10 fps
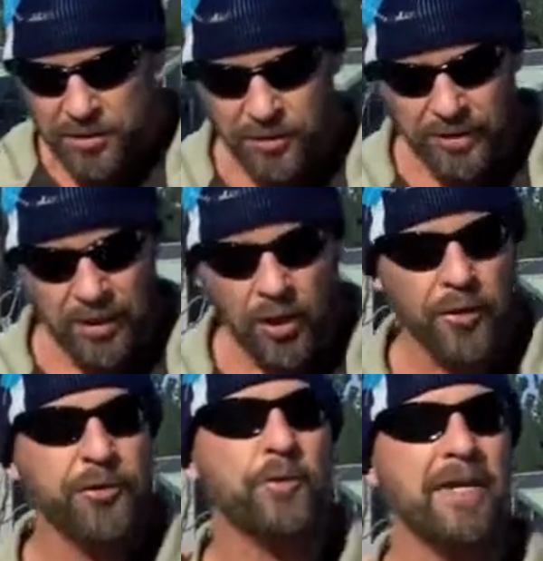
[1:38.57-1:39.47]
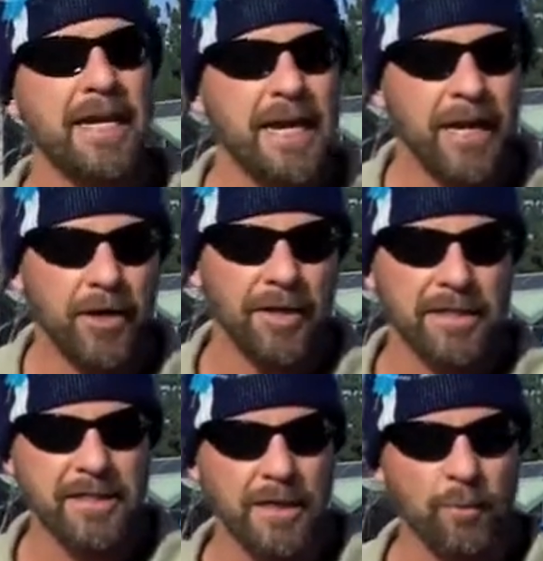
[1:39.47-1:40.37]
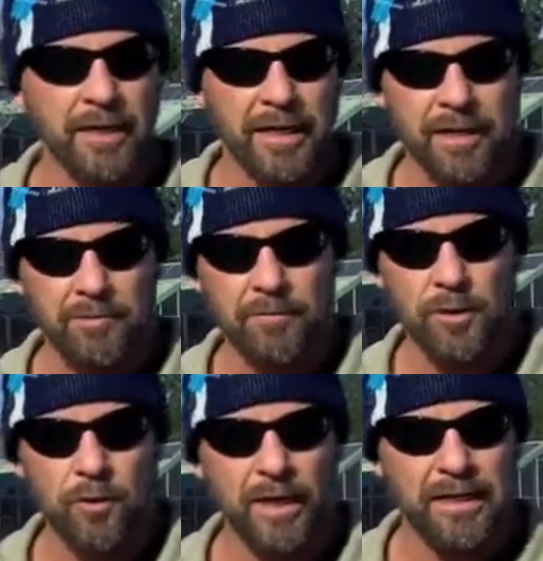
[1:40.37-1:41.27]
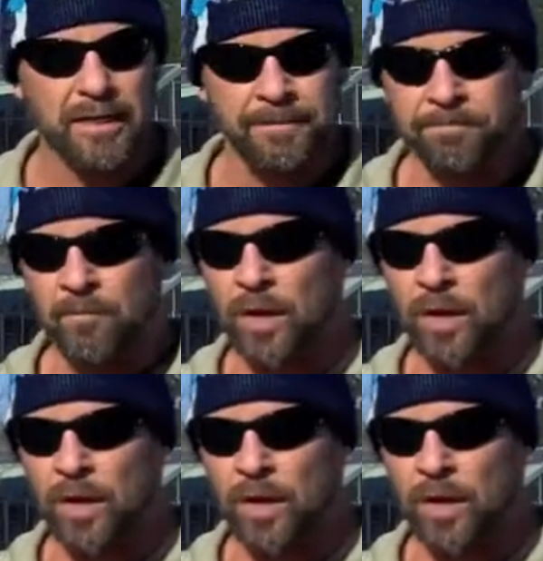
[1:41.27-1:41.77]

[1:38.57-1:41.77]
So there are three areas that I want to hit real quickly